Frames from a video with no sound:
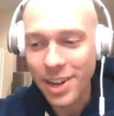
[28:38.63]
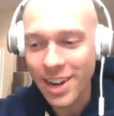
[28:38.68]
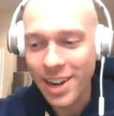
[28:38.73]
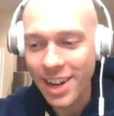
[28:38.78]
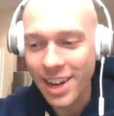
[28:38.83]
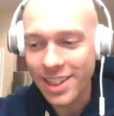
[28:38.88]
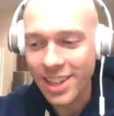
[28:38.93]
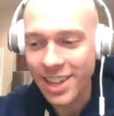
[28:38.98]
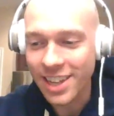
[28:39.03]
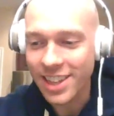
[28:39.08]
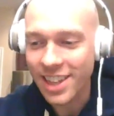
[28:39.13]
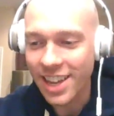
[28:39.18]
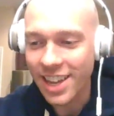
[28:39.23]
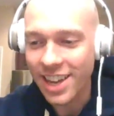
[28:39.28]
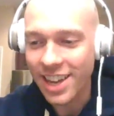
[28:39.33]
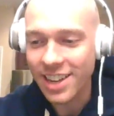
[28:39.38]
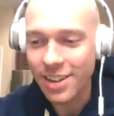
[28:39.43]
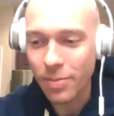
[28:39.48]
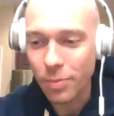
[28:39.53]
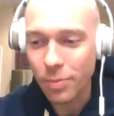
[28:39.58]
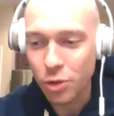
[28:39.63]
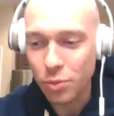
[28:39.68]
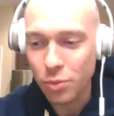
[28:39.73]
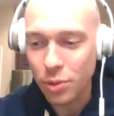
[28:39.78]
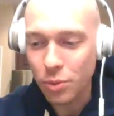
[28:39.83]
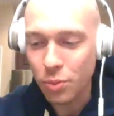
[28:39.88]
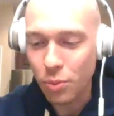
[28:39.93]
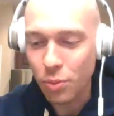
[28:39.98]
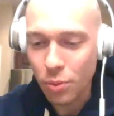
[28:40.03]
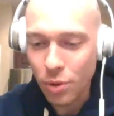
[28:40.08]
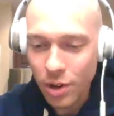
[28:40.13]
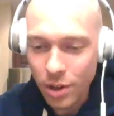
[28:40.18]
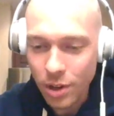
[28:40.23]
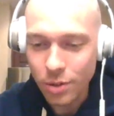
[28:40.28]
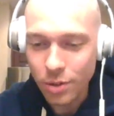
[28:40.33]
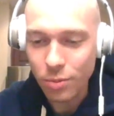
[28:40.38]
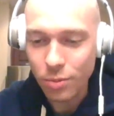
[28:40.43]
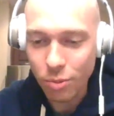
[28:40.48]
and I think that you'd be really,